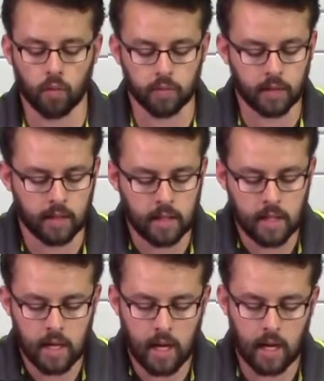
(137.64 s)
cooled.
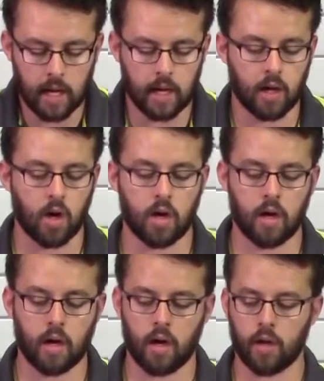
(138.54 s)
Uh,
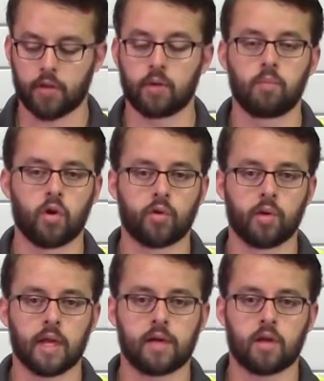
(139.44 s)
other
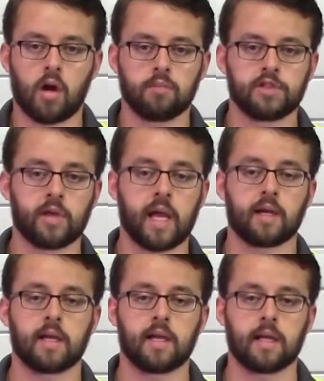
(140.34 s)
motor-related alarms, you
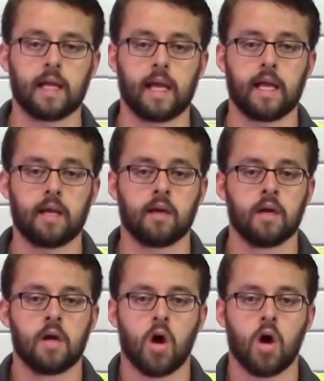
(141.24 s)
can get an